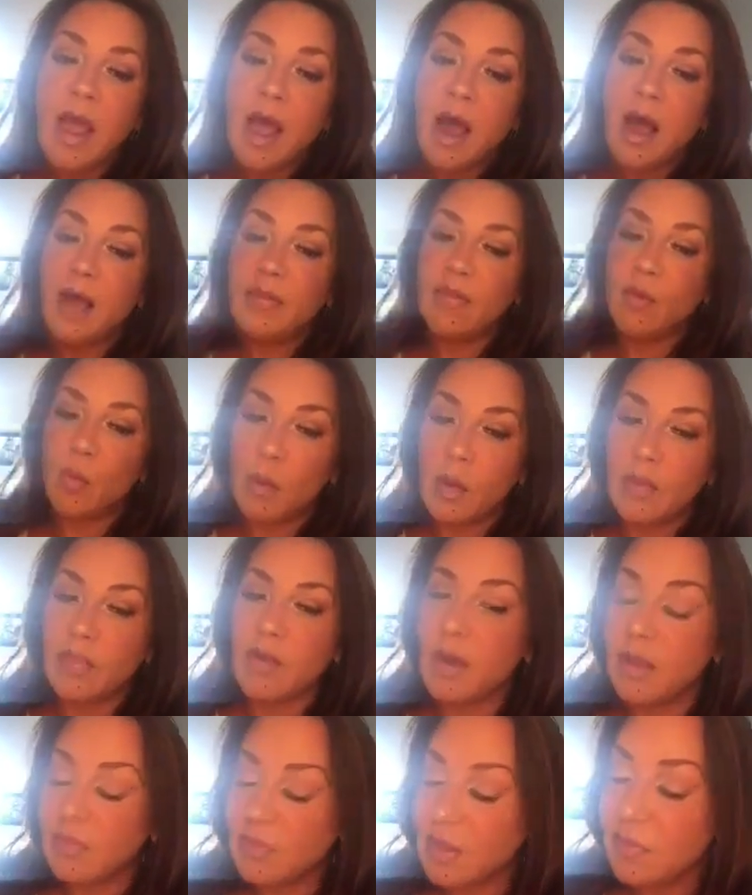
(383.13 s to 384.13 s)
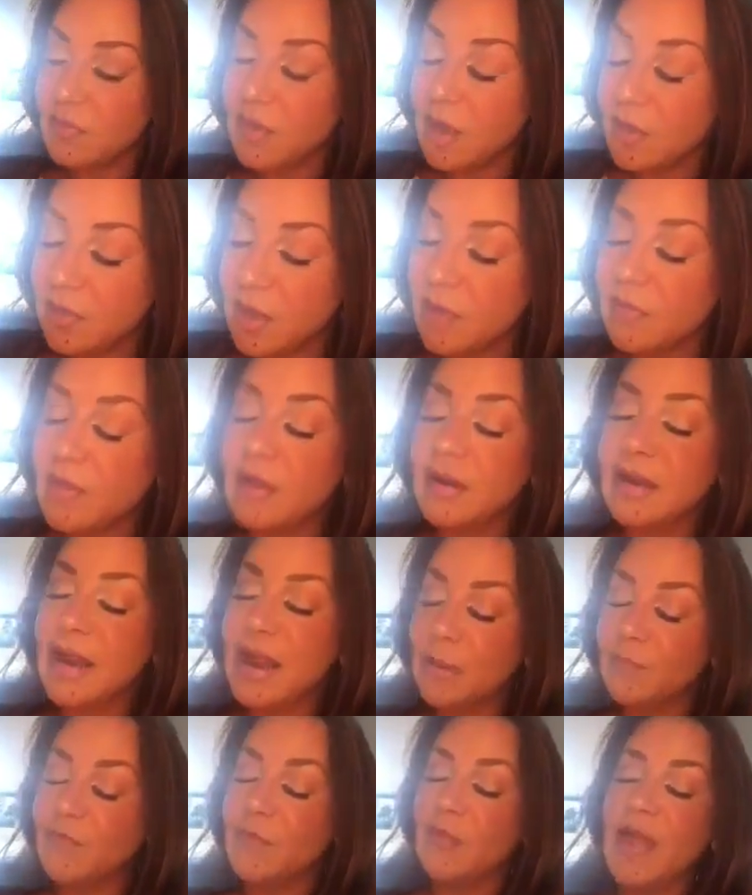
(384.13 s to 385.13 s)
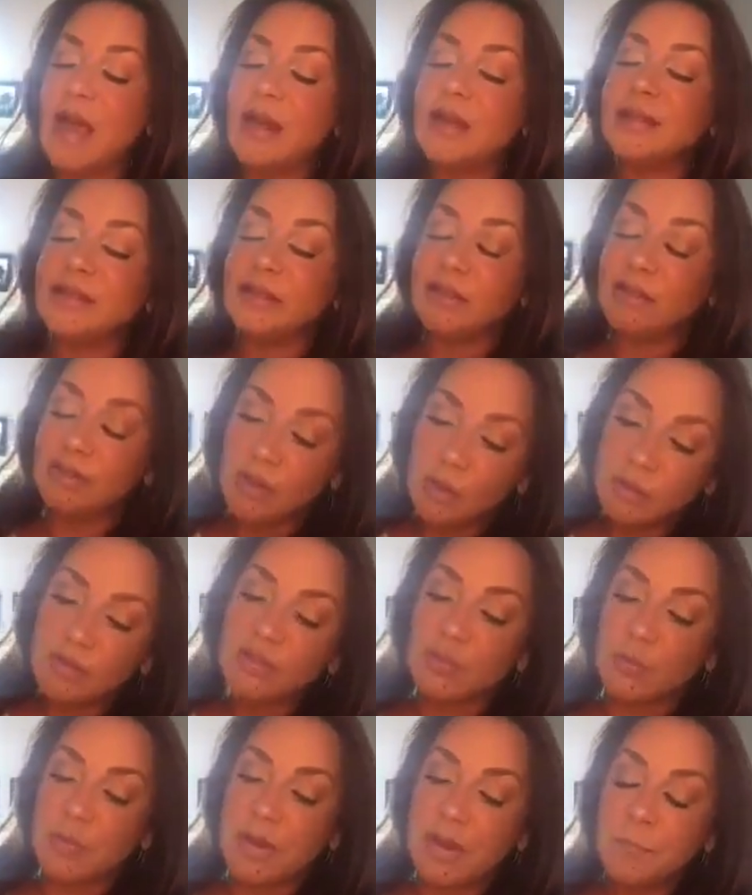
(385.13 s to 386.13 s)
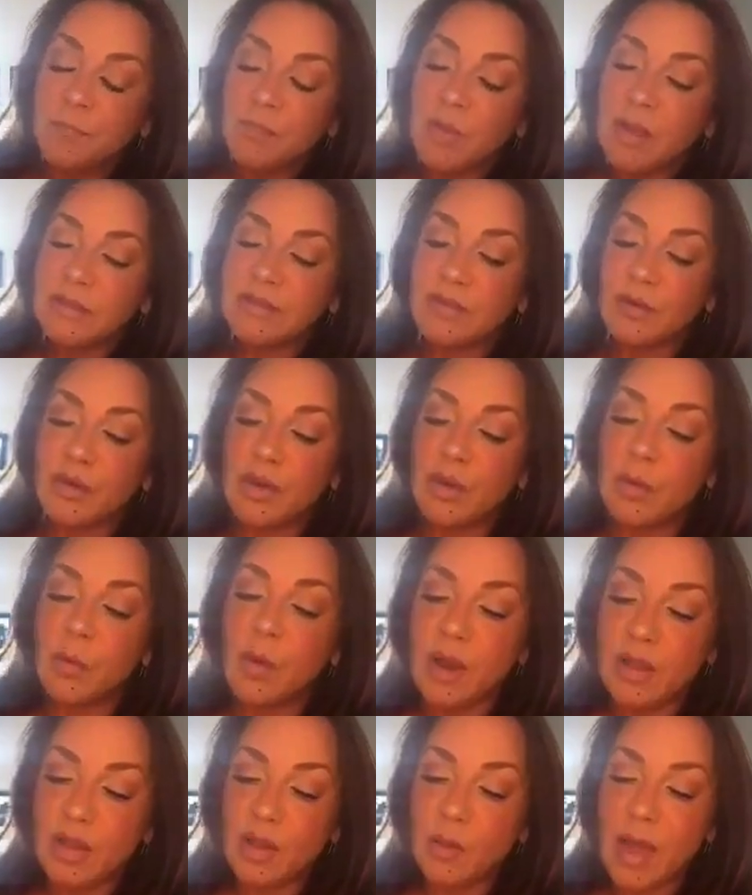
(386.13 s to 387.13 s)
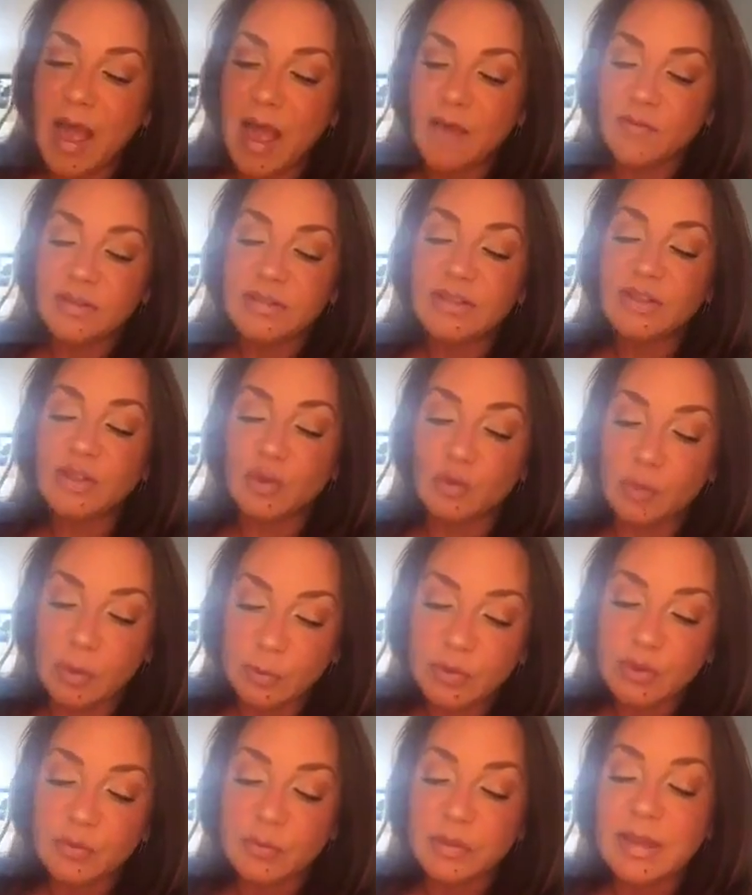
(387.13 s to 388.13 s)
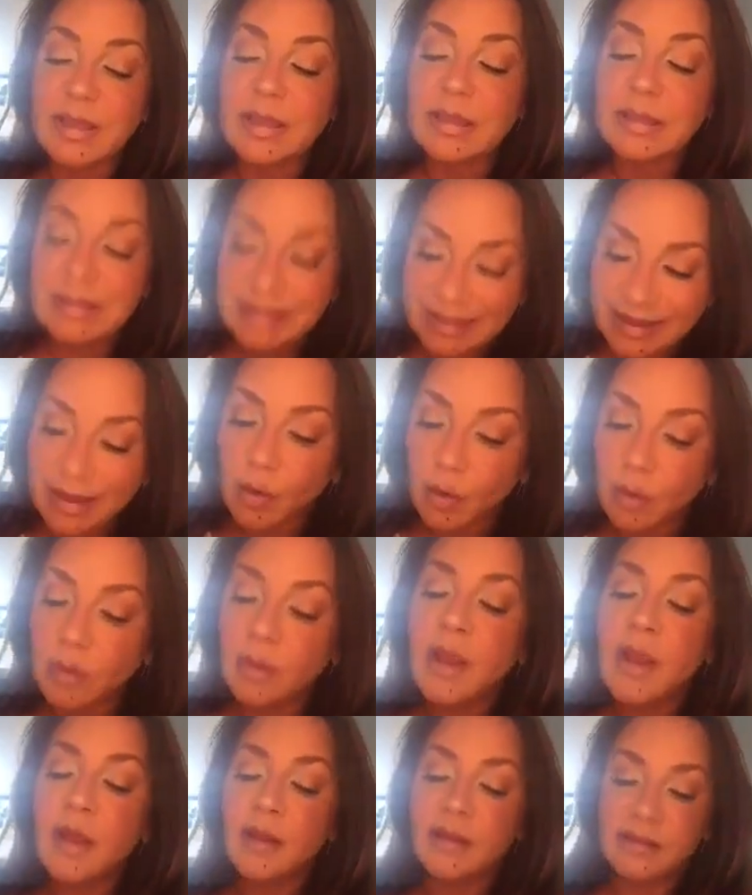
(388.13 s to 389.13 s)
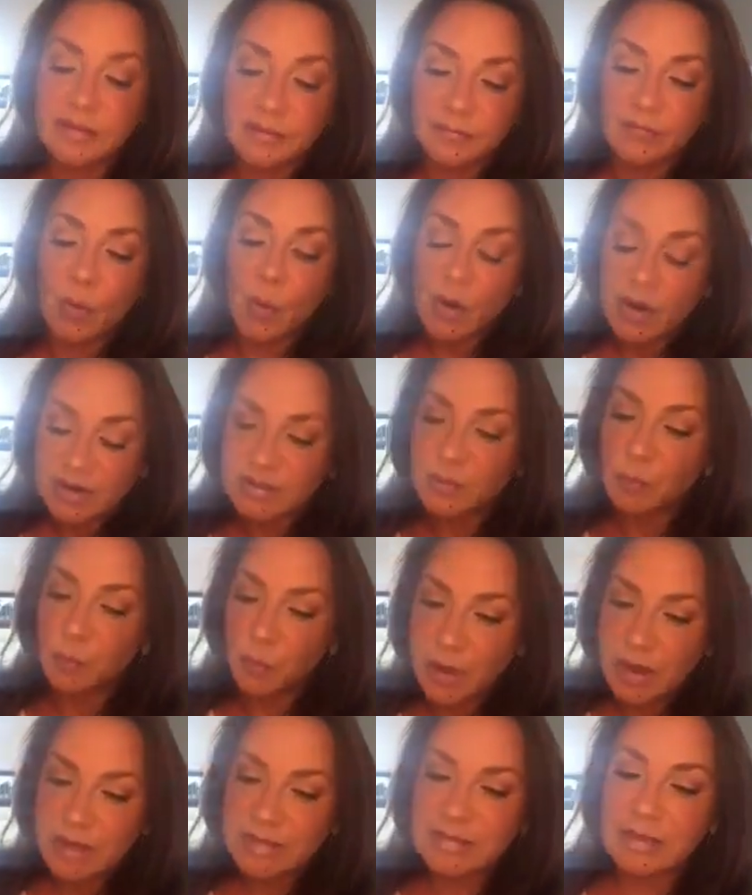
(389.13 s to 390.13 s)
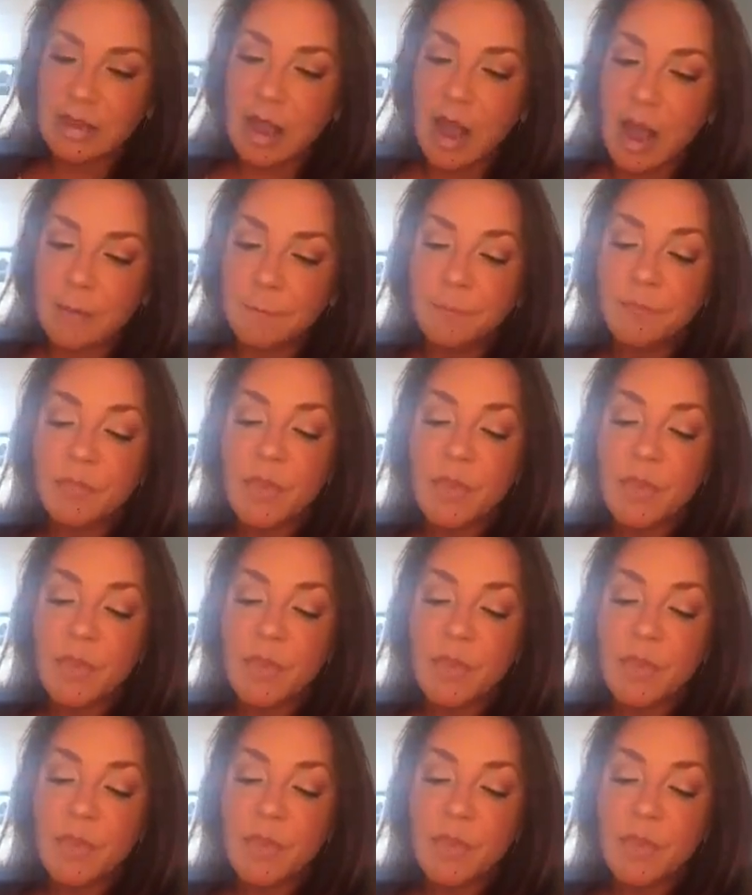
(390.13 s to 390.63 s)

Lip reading: The name for that is adultery. So you have a scripturally legal divorce. Praise God.